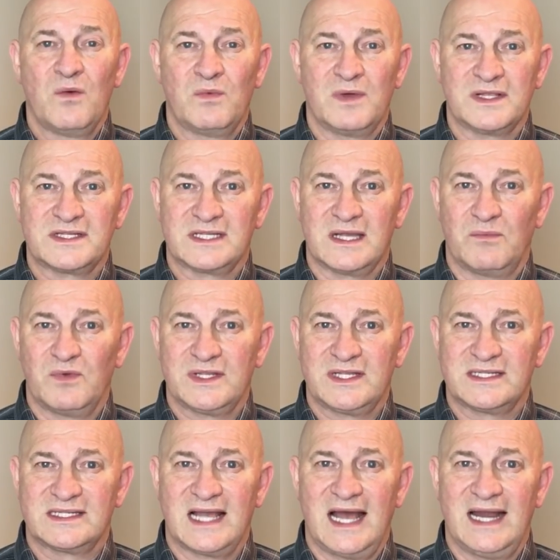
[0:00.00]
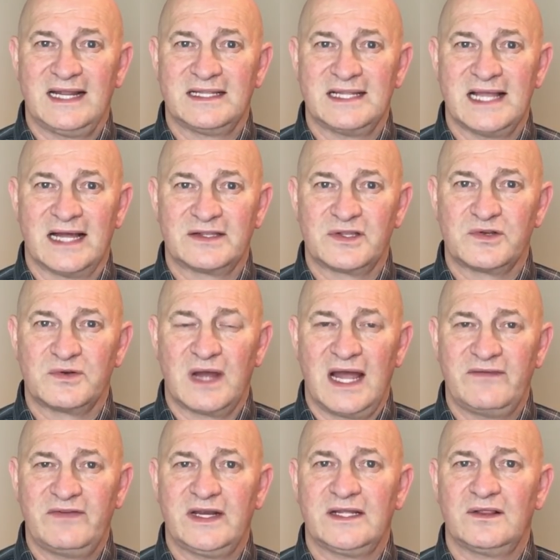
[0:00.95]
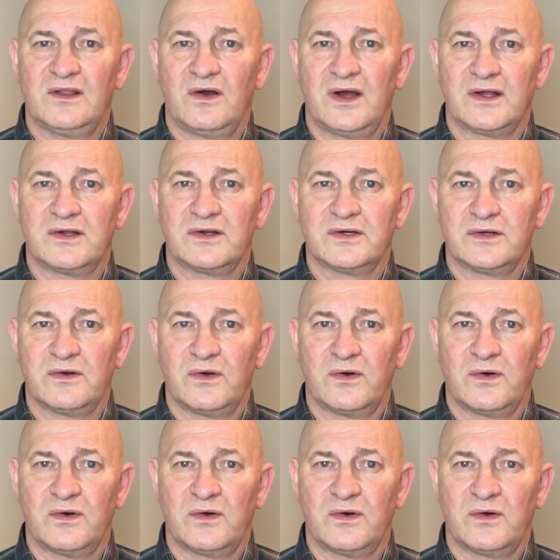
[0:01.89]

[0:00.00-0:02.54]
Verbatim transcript: When someone decided not to drive any longer,